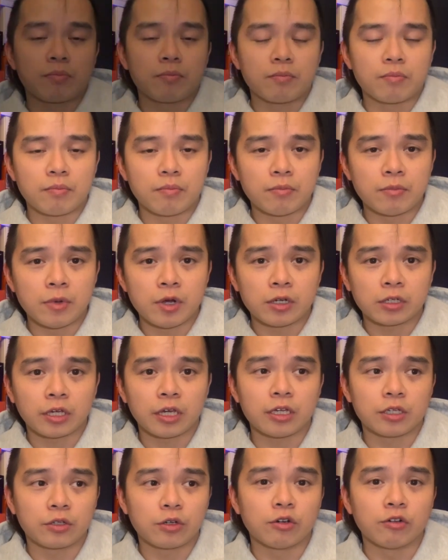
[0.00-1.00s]

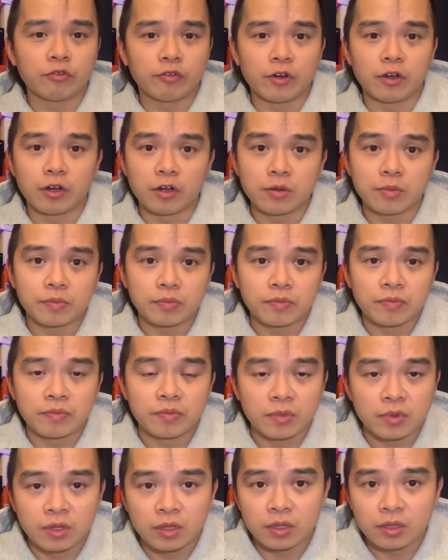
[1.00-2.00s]
MK8 Golf R
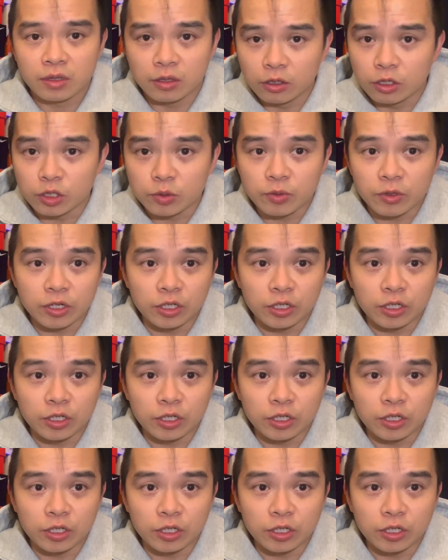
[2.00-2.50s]
looks pretty